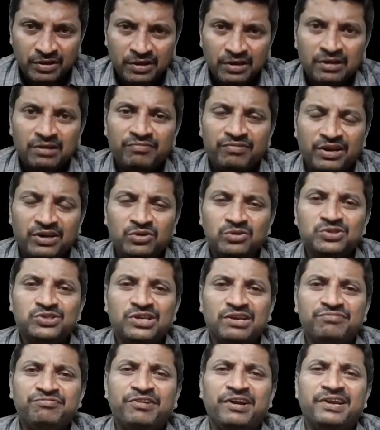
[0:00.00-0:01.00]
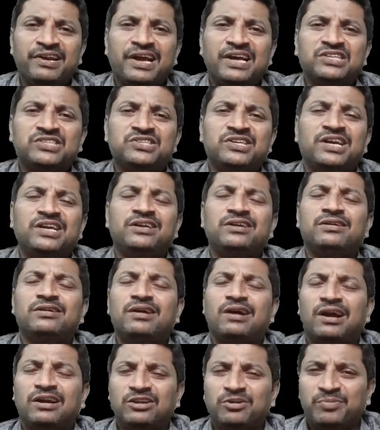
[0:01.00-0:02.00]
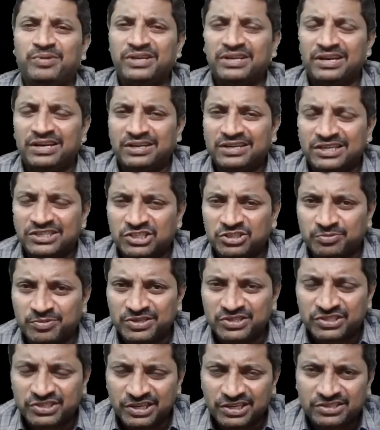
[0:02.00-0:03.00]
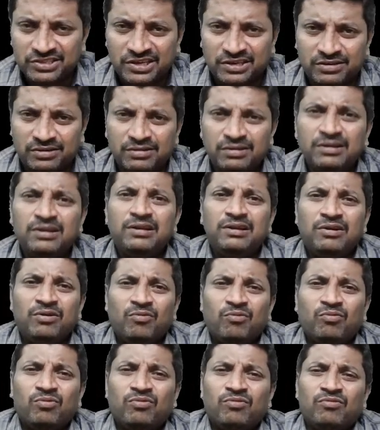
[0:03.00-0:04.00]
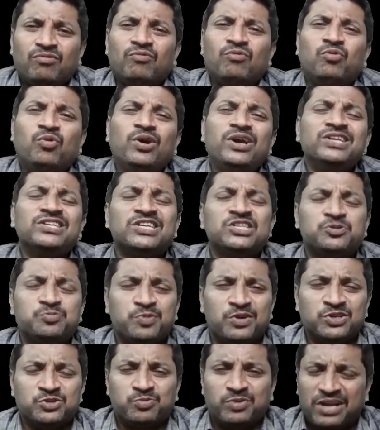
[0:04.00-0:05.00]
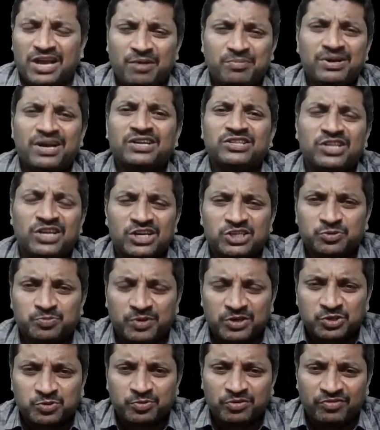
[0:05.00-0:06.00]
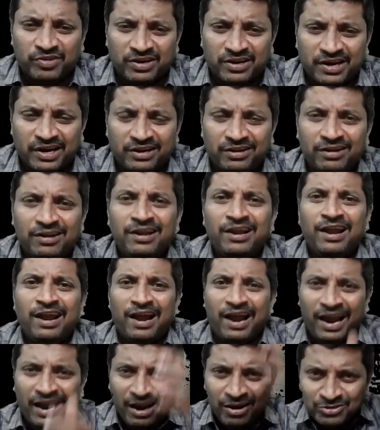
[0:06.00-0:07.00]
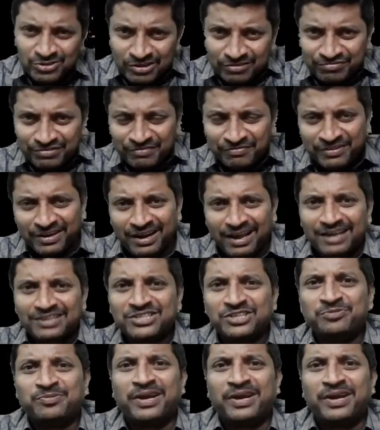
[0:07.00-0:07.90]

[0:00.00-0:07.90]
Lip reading: When you say fire accident, automatically customer says that, who is responsible? I am not the responsible one, right? I have some 50 lakhs in my